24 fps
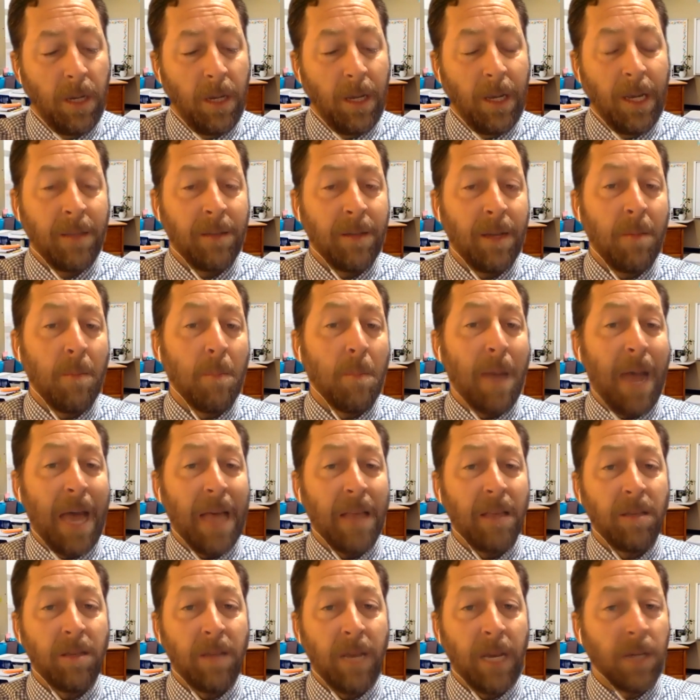It's a
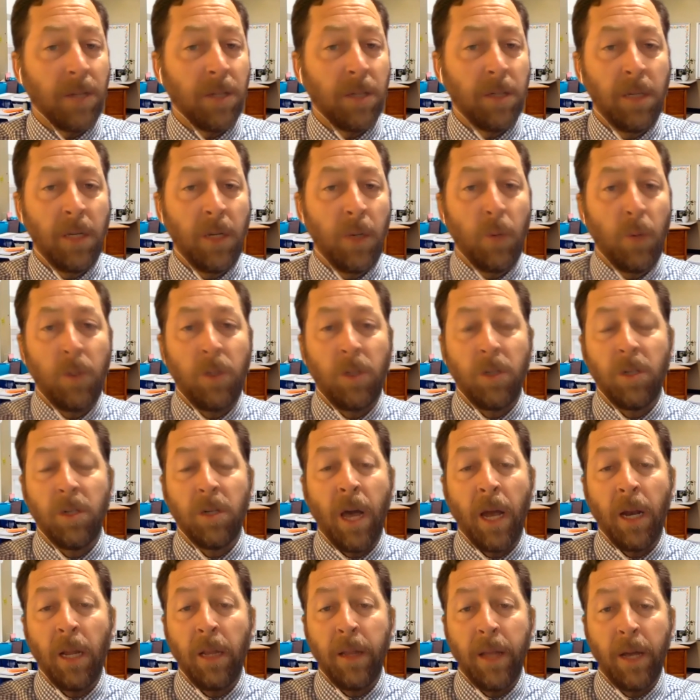math section in which you're
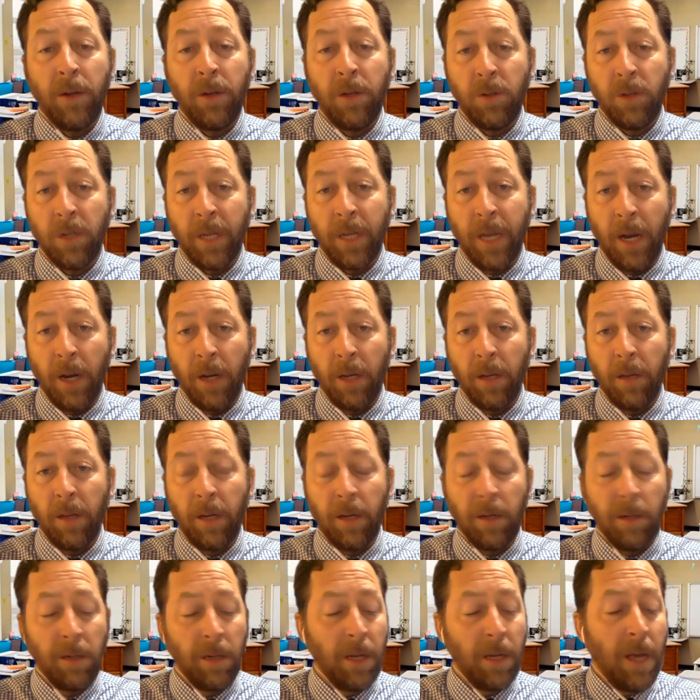not allowed to use a
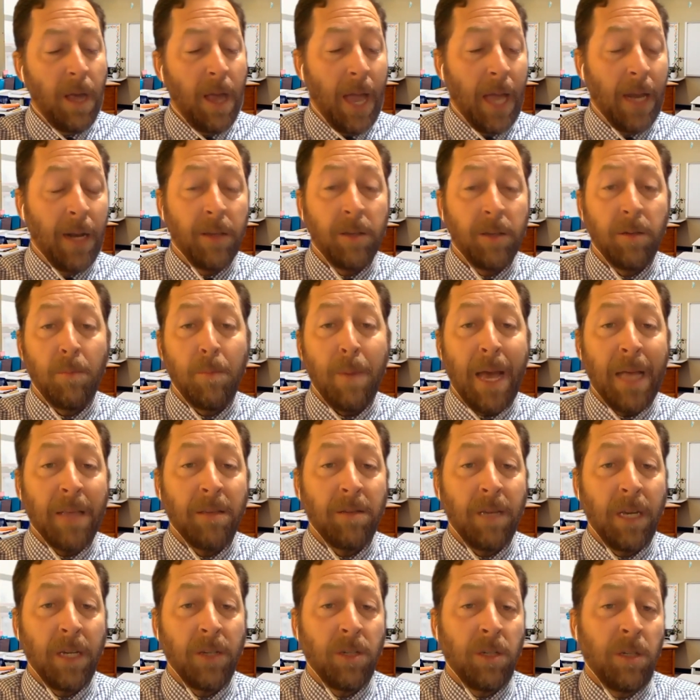calculator, and it's a math
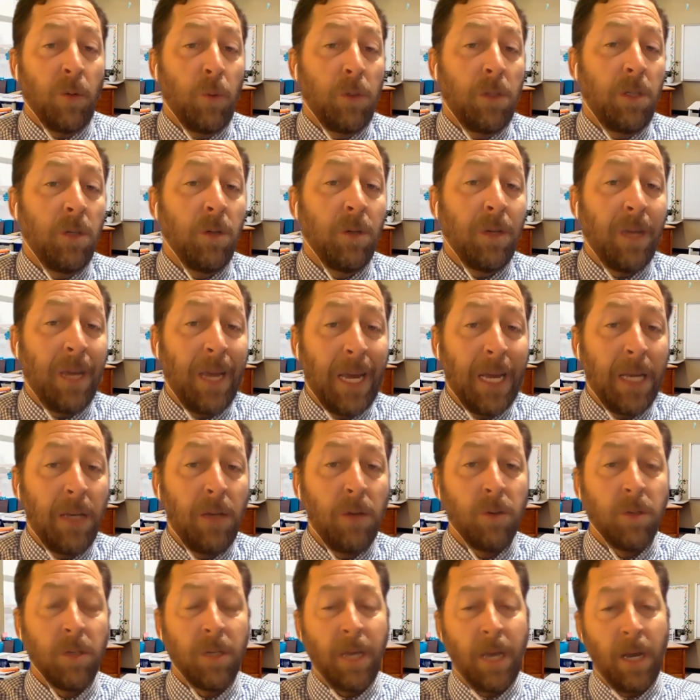section in which you can
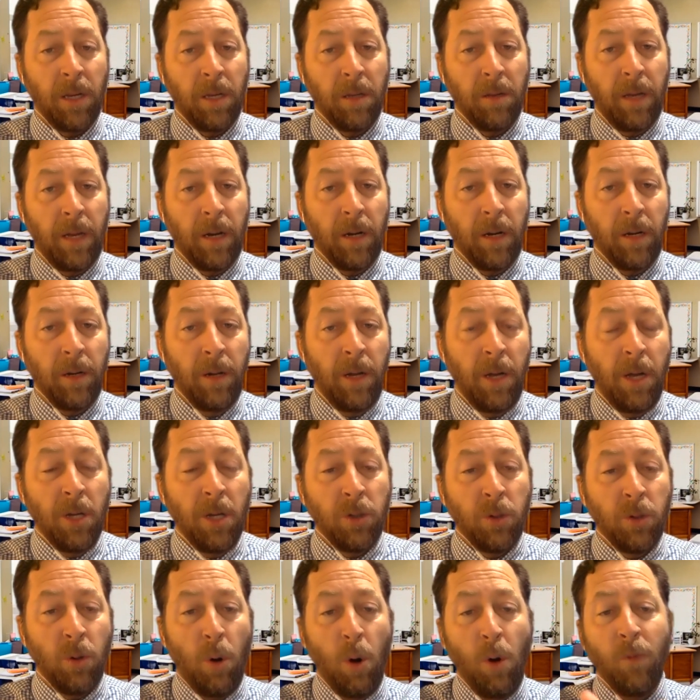use a calculator.
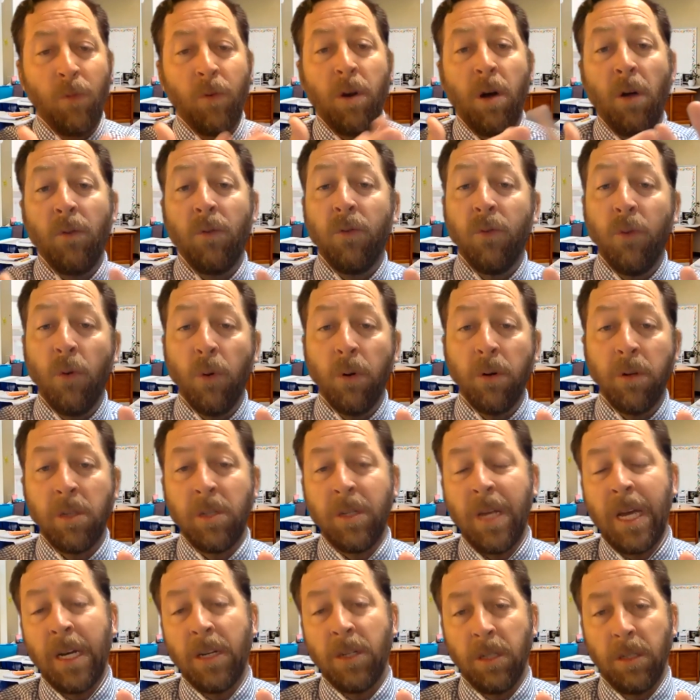So overall, 4
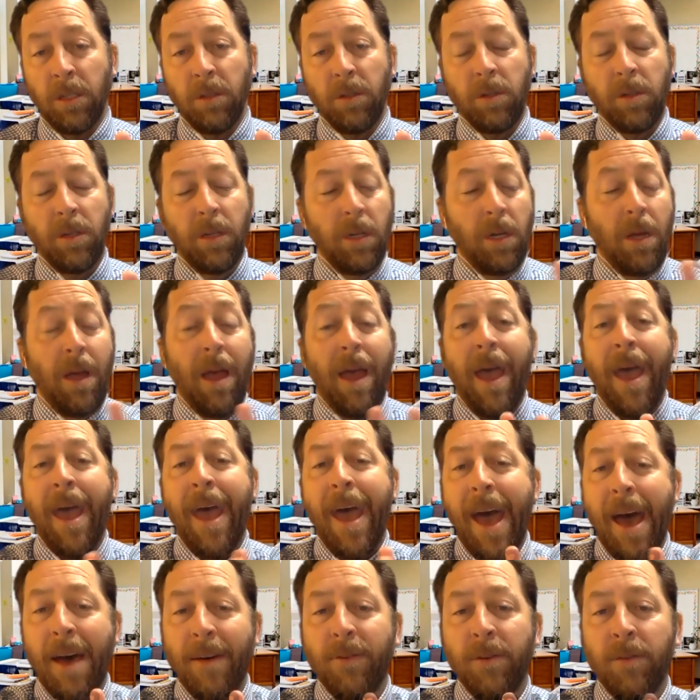sections.
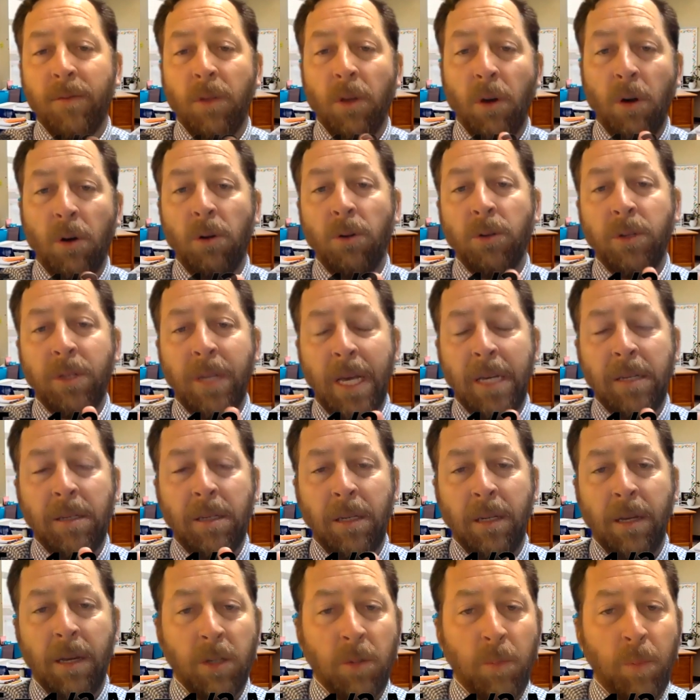Half of the whole
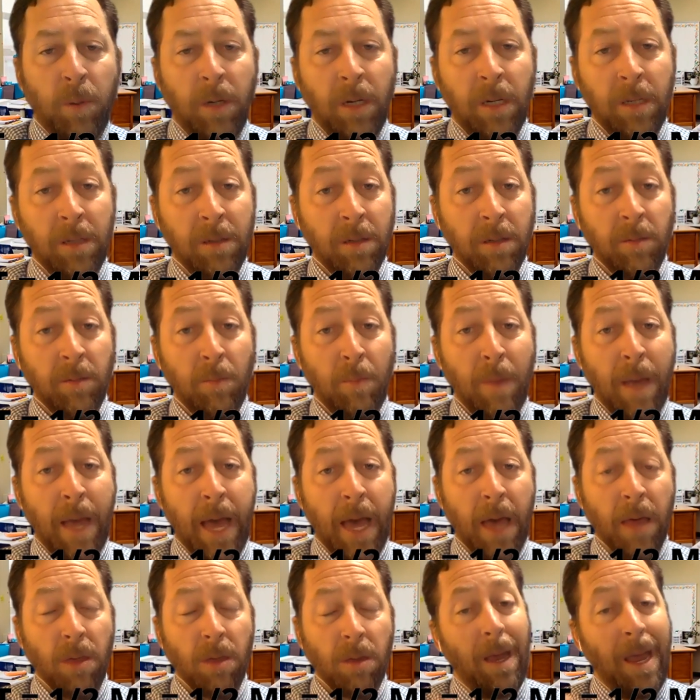testing experience is
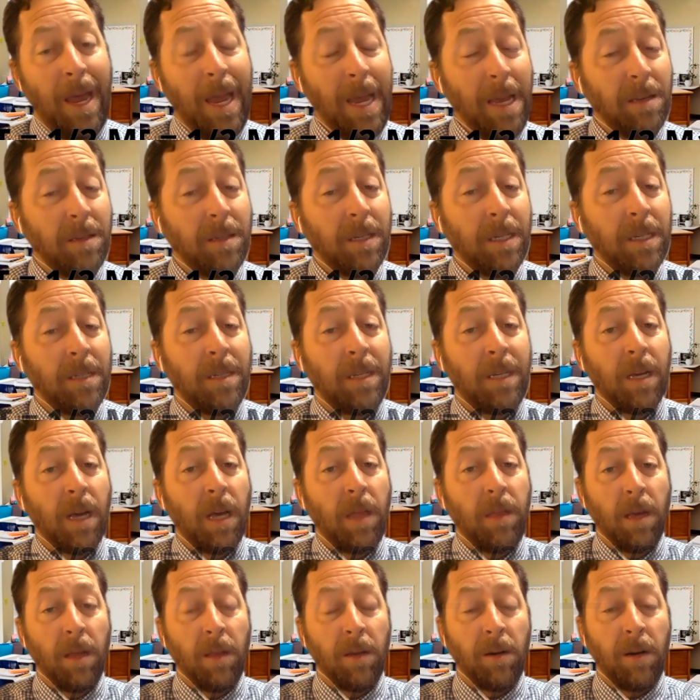math. ACT,
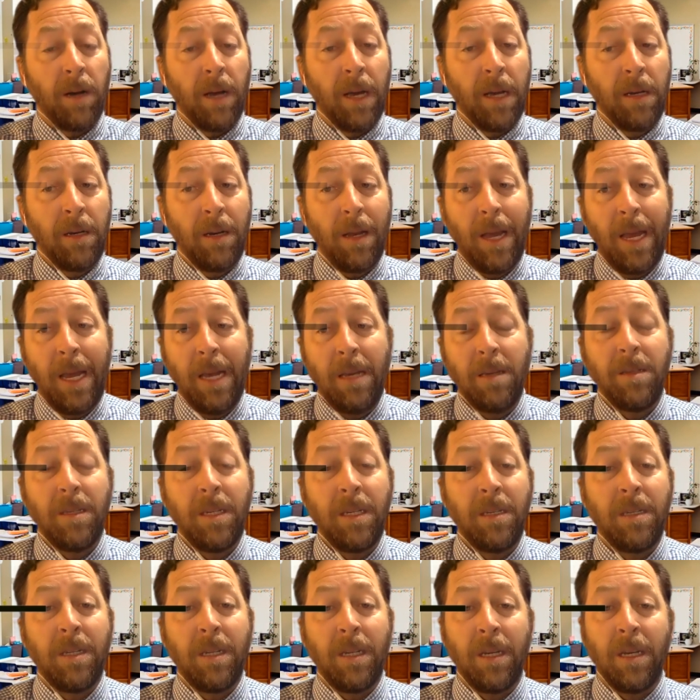on the other hand,
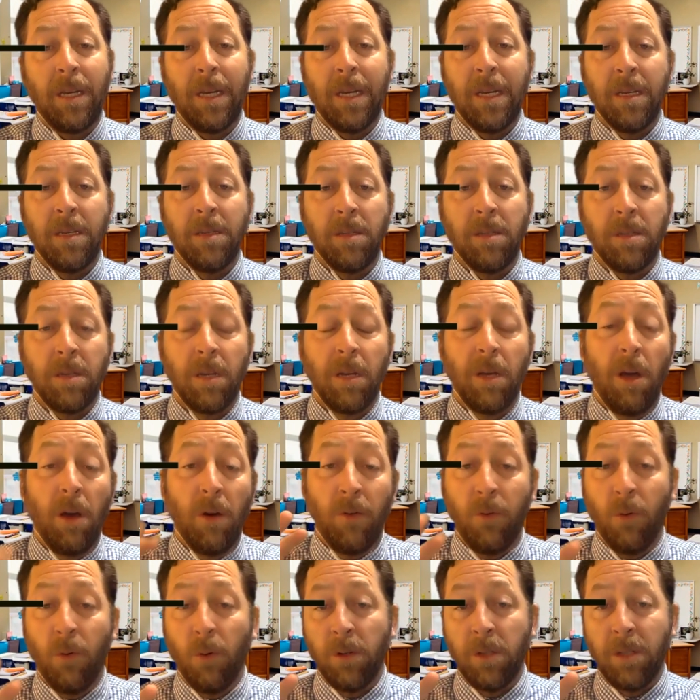ACT is
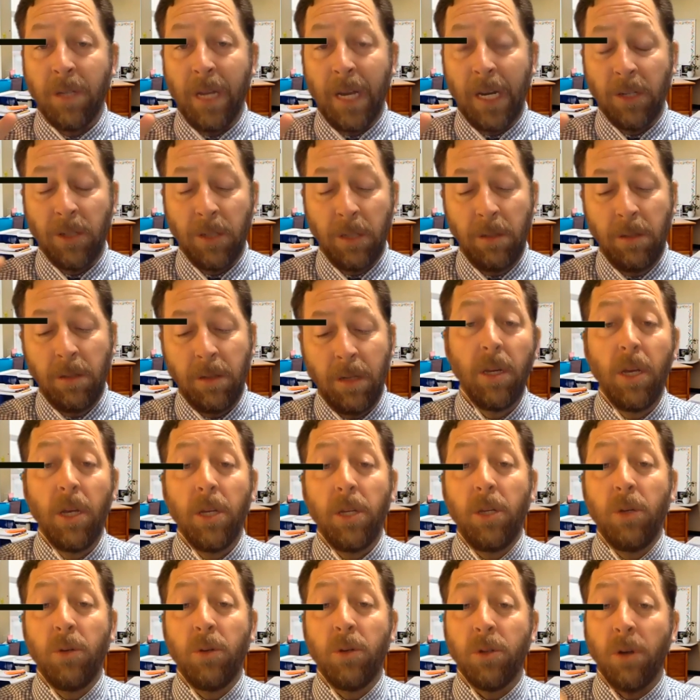4 sections.
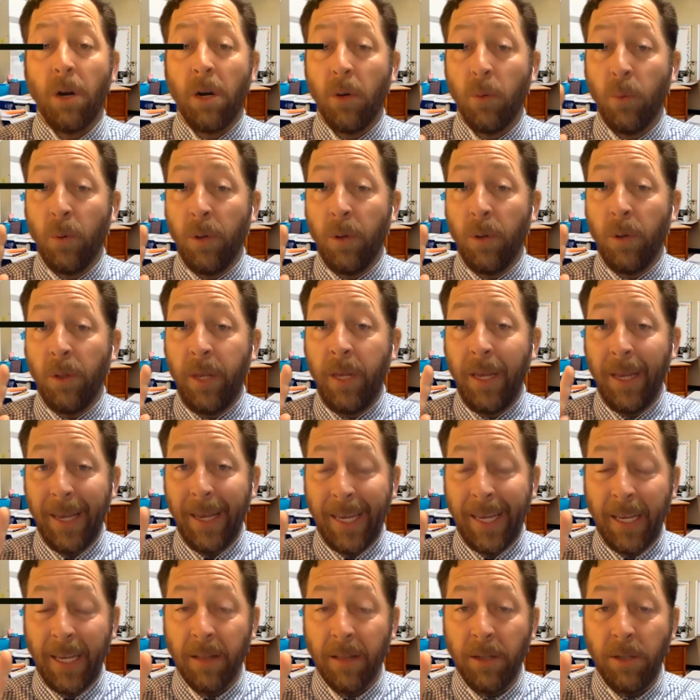You start with the
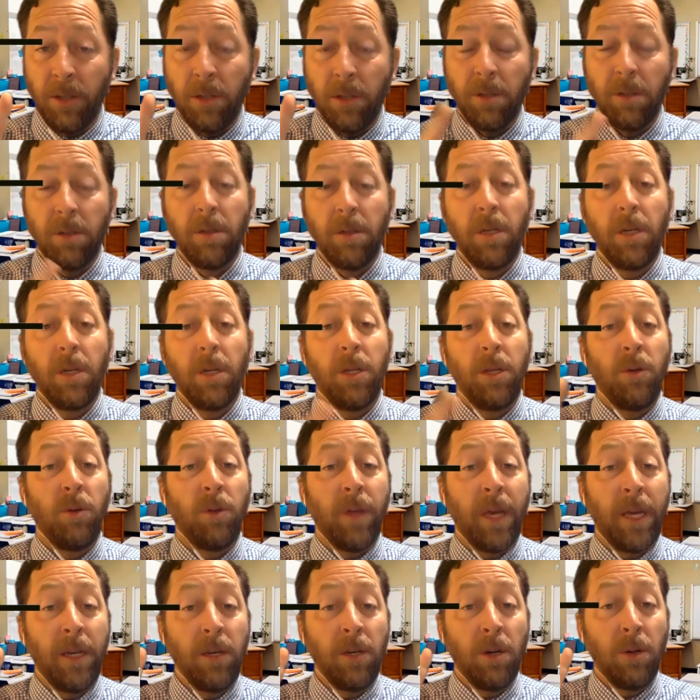English, you
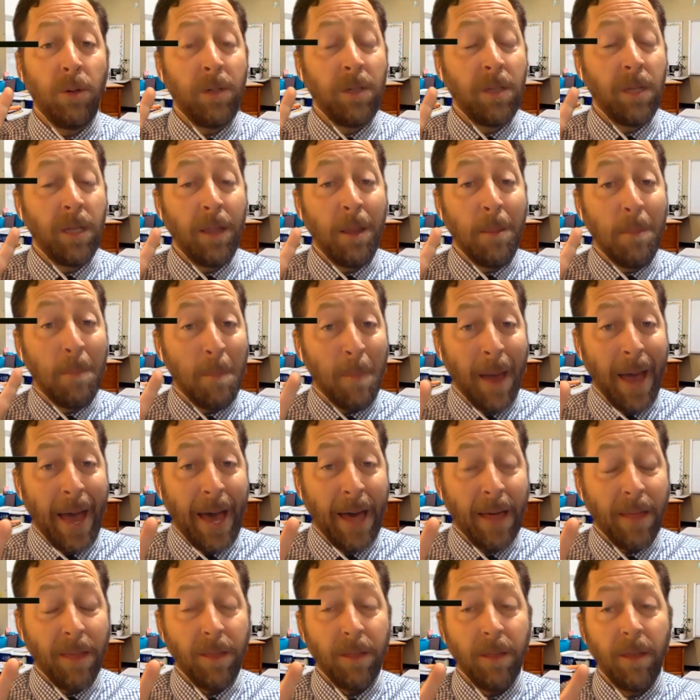then go into the
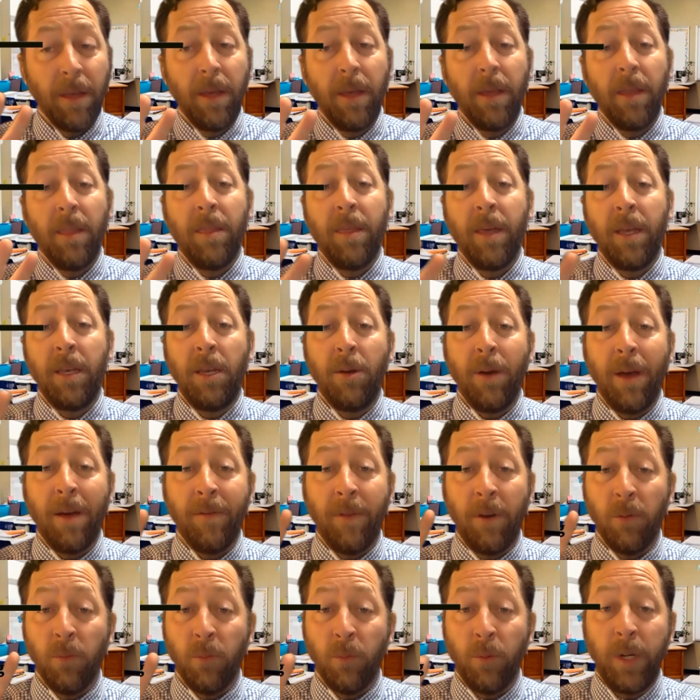math, then you have
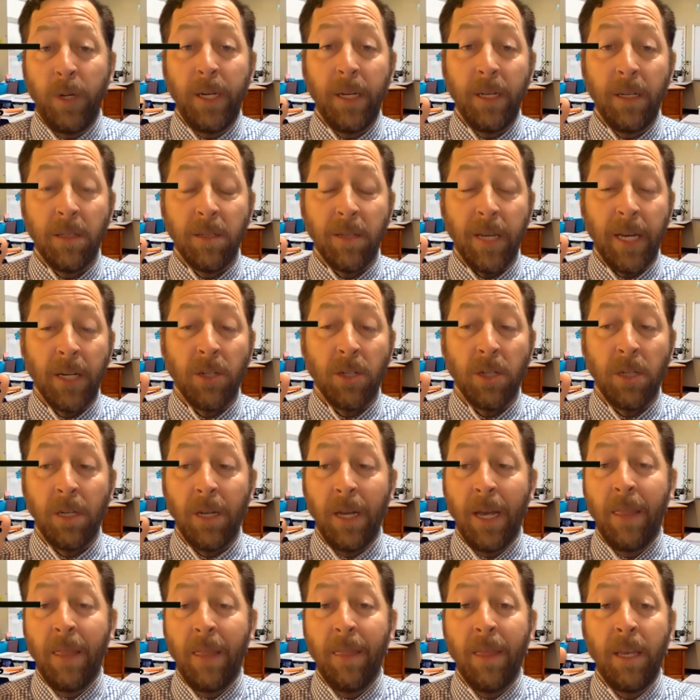a reading section,
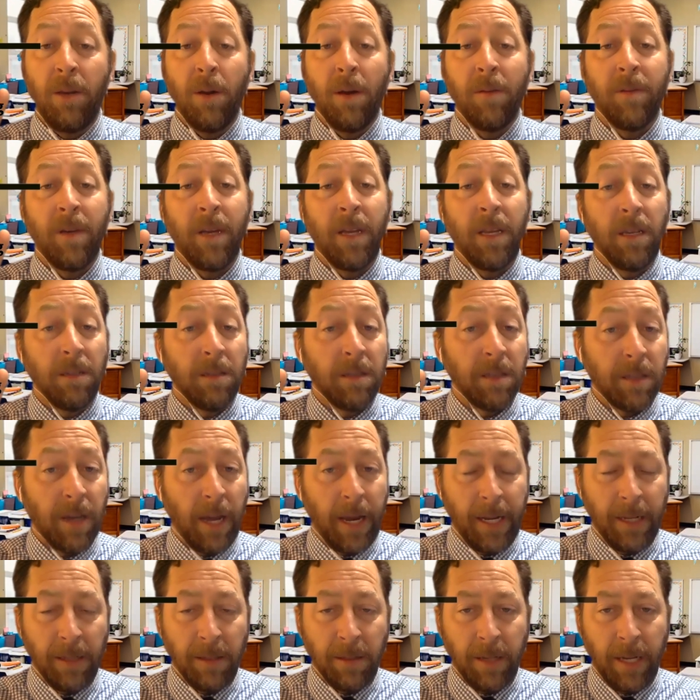and then you have a
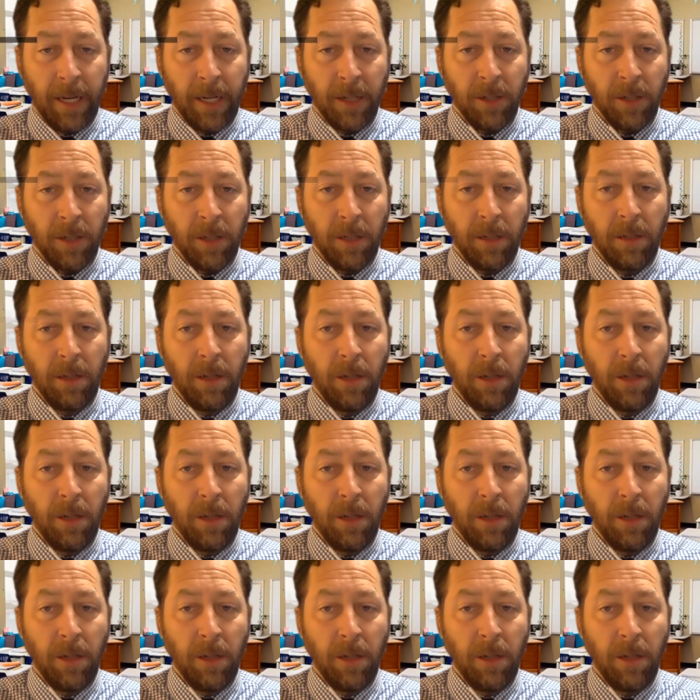science section.